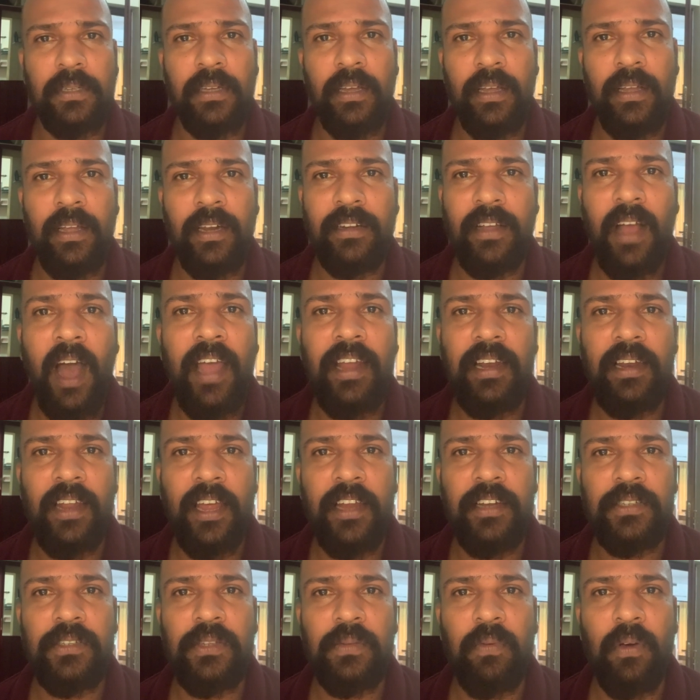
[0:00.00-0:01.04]

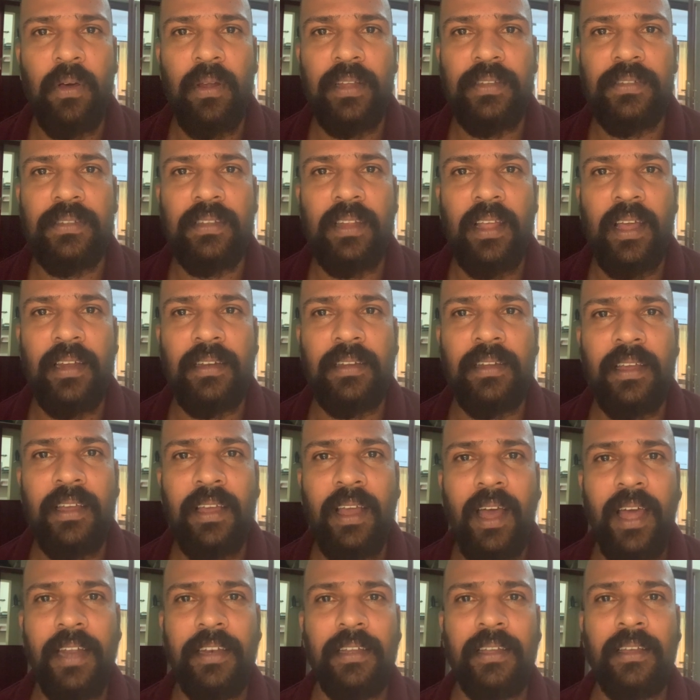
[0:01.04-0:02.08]
guidelines for us that.
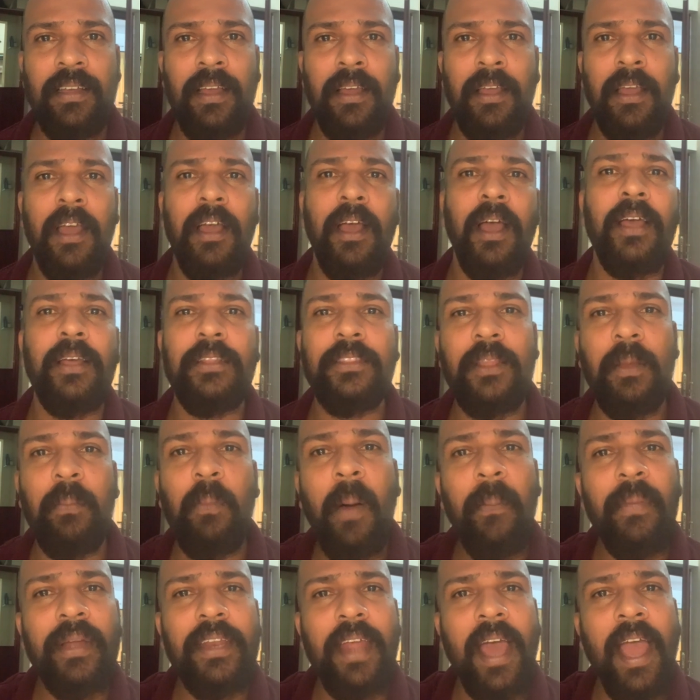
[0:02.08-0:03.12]
And the
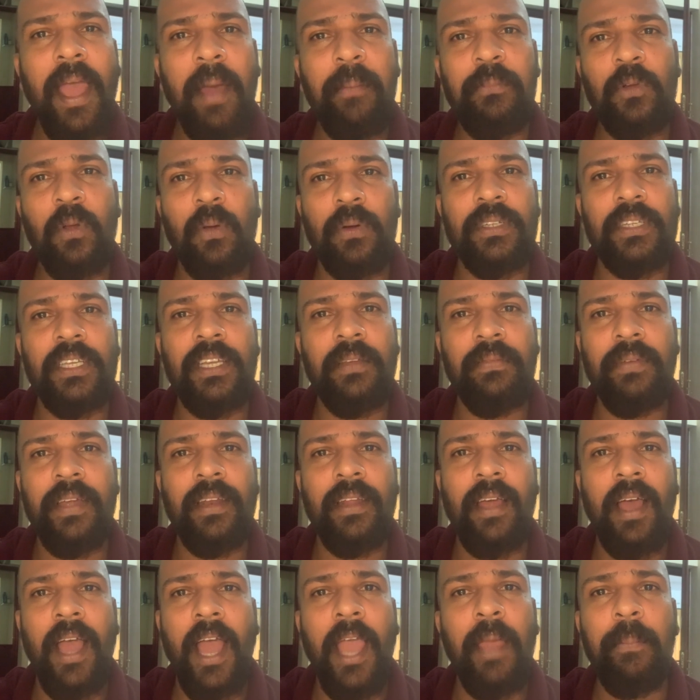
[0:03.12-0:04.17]
moment I am not, even
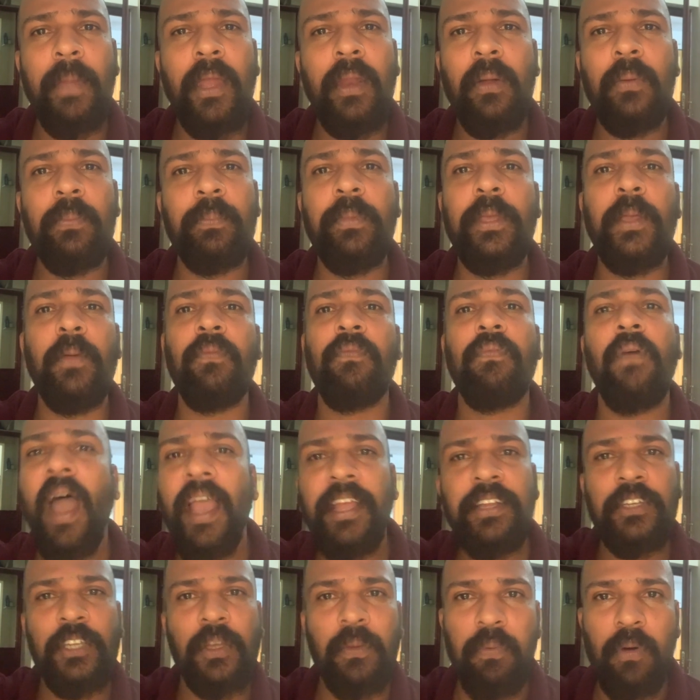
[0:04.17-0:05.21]
I may not be
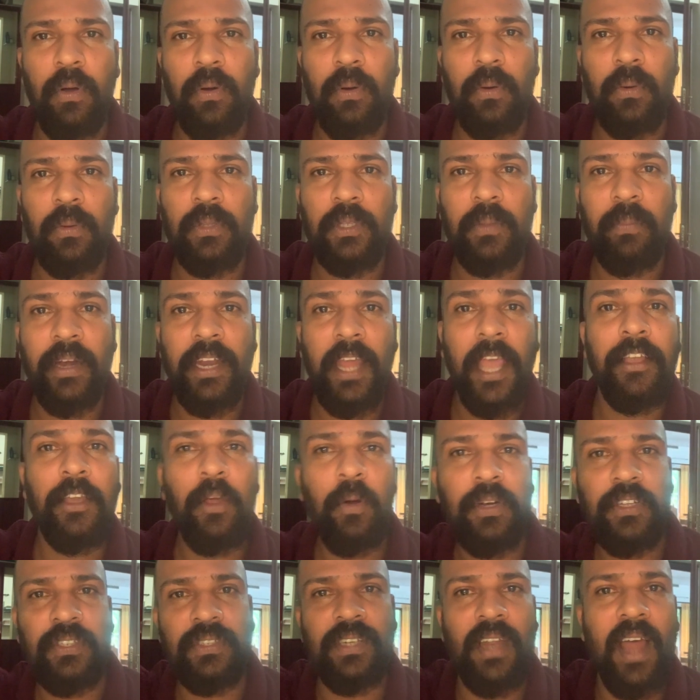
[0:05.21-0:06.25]
fighting for truth, but I
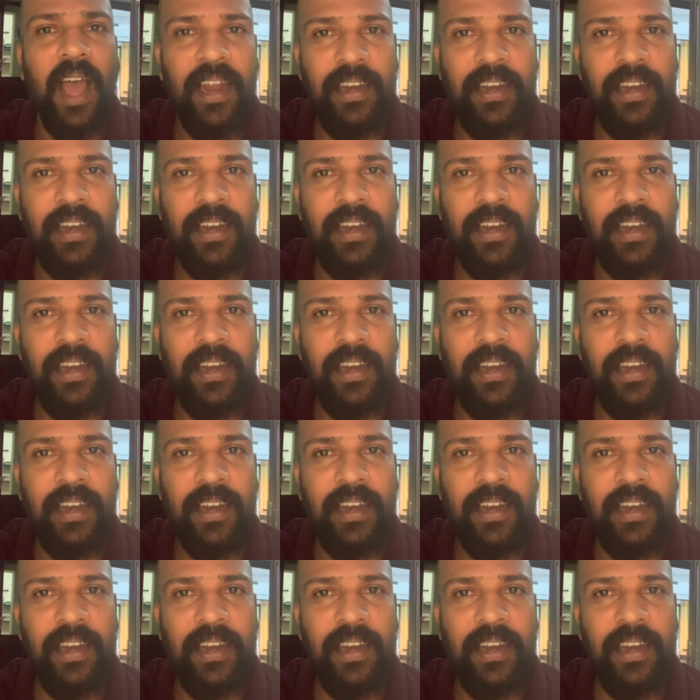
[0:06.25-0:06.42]
cannot stand